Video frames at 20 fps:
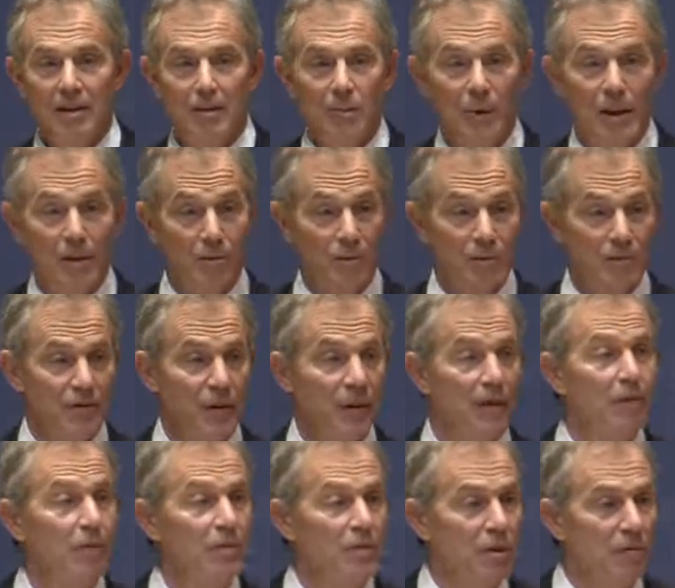Where there is
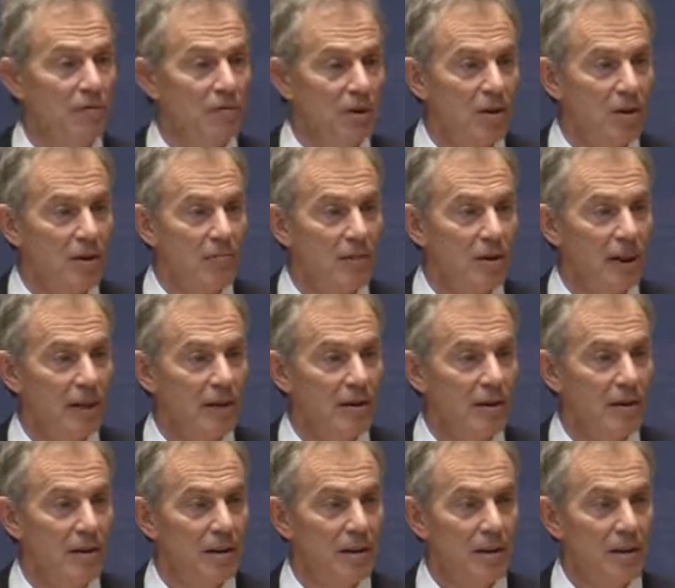fear, there is often conflict.